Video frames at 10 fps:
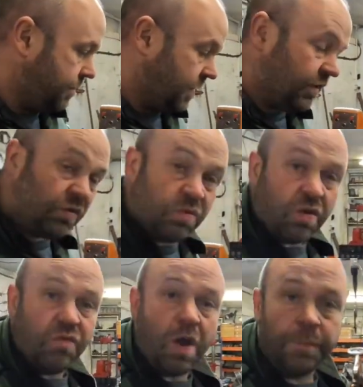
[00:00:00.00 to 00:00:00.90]
is all
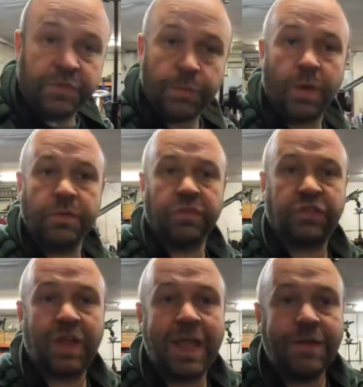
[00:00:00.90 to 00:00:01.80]
corrupt. It won't
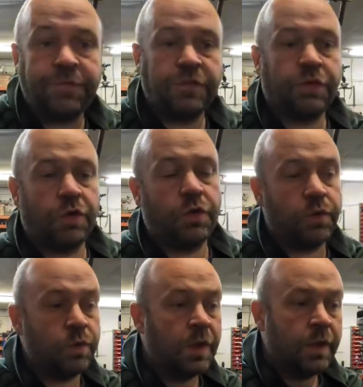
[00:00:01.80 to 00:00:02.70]
save
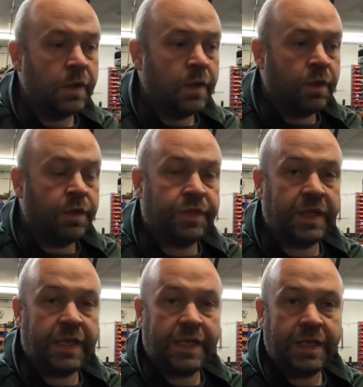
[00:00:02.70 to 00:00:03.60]
to
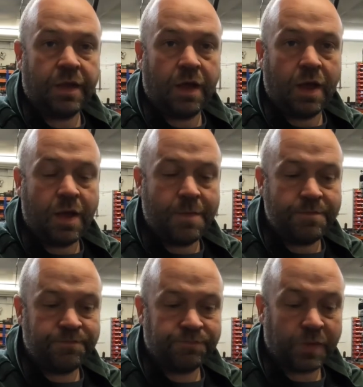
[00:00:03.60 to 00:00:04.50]
the
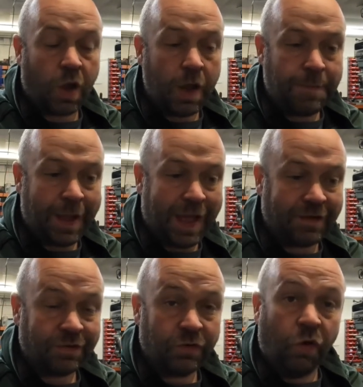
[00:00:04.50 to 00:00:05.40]

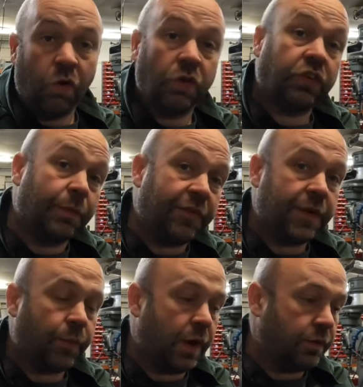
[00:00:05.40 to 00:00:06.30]
iPad, or some of
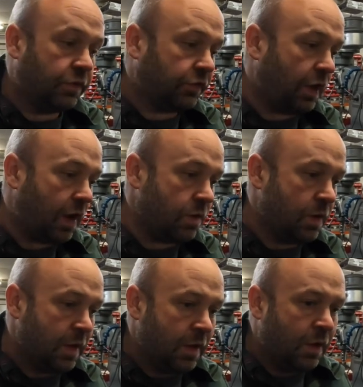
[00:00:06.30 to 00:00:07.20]
it won't.
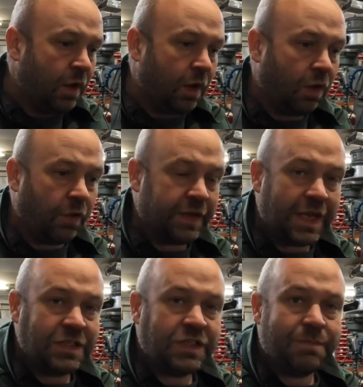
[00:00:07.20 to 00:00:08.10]
So a lot of the
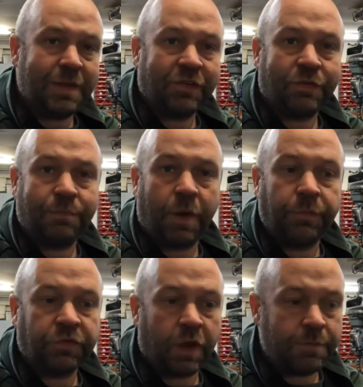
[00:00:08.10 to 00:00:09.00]
engine bits and
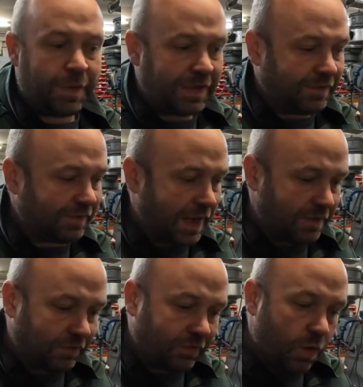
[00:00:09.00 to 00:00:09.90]
bobs don't make
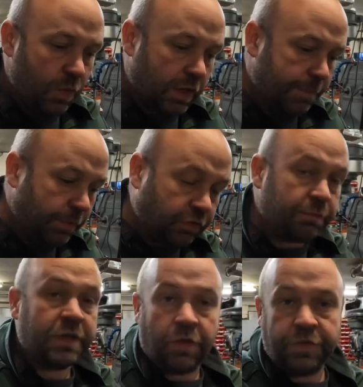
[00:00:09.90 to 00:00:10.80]
sense. So we're going to put
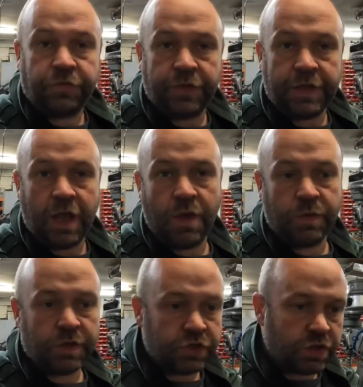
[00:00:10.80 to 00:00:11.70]
something on this video. We're
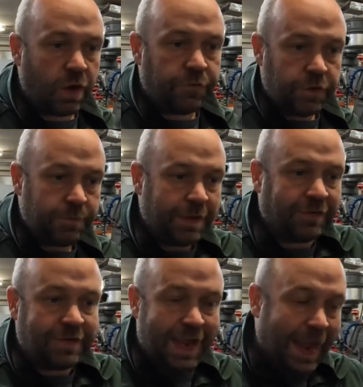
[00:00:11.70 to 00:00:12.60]
going to show a few
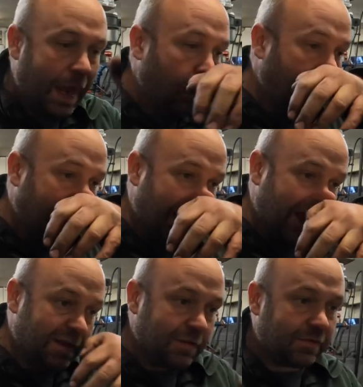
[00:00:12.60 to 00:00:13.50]
bits now.
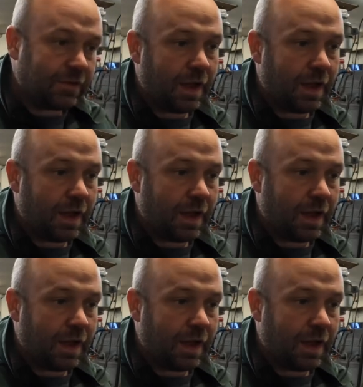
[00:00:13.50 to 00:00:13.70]
And